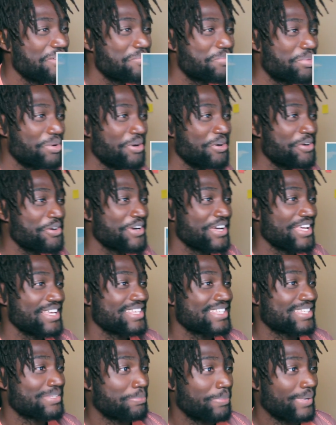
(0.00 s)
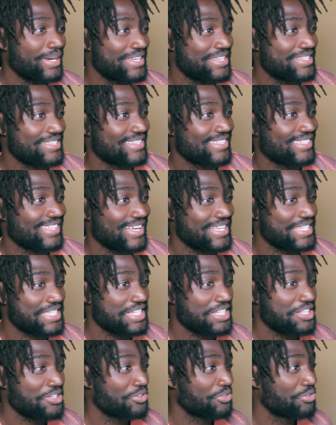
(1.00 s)
Bro, his Spanish is
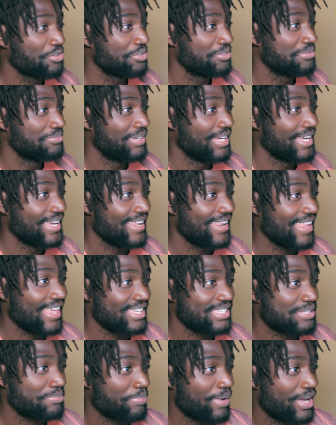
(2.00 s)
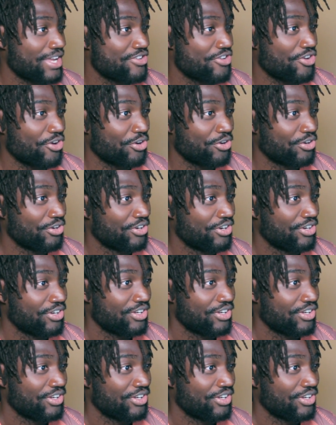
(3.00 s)
actually good, man. Like, español.